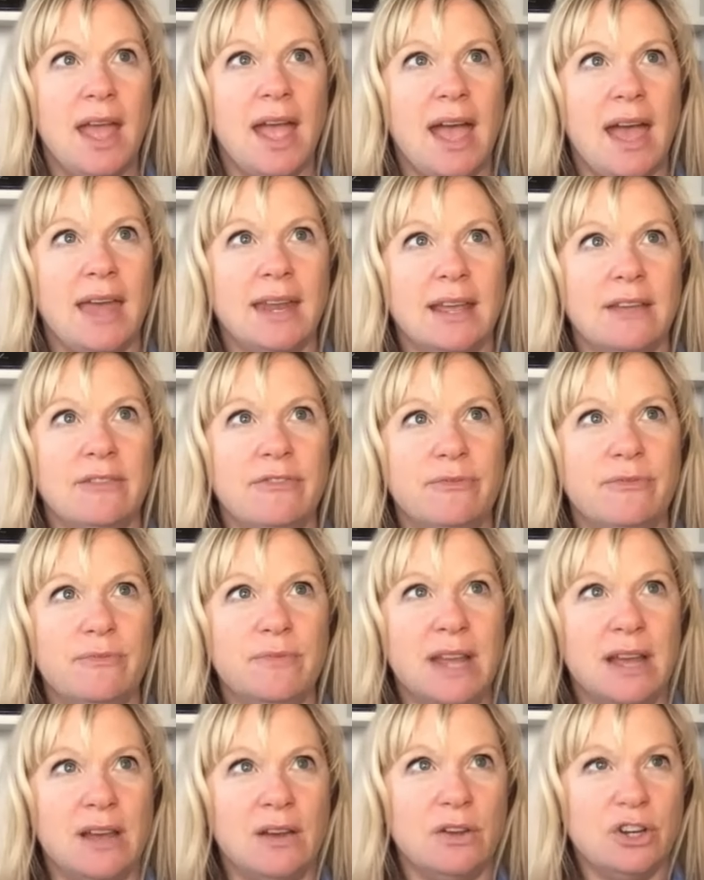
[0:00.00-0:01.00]
And I've
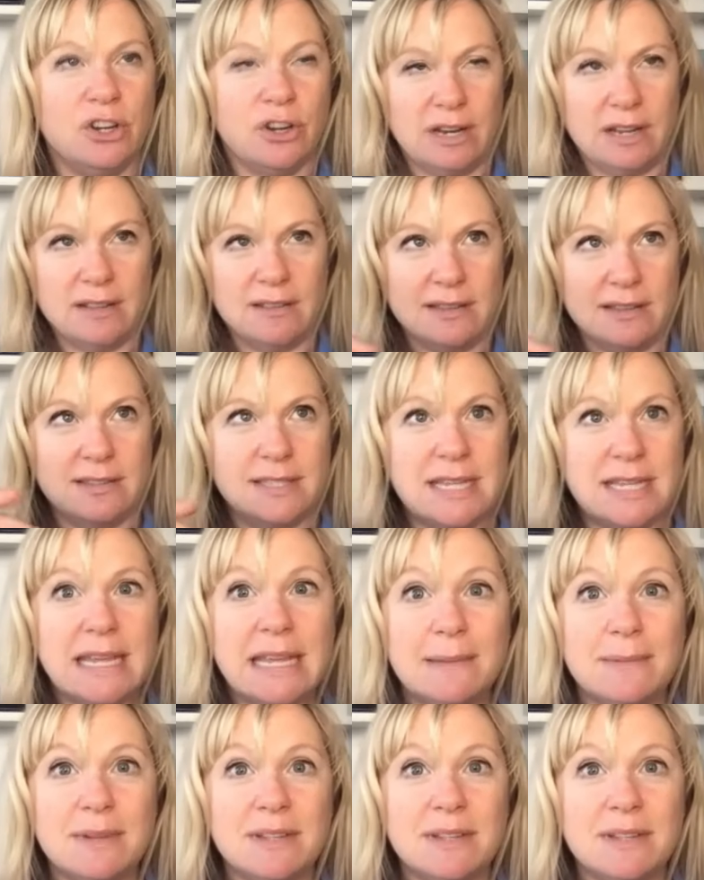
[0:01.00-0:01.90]
now created this team.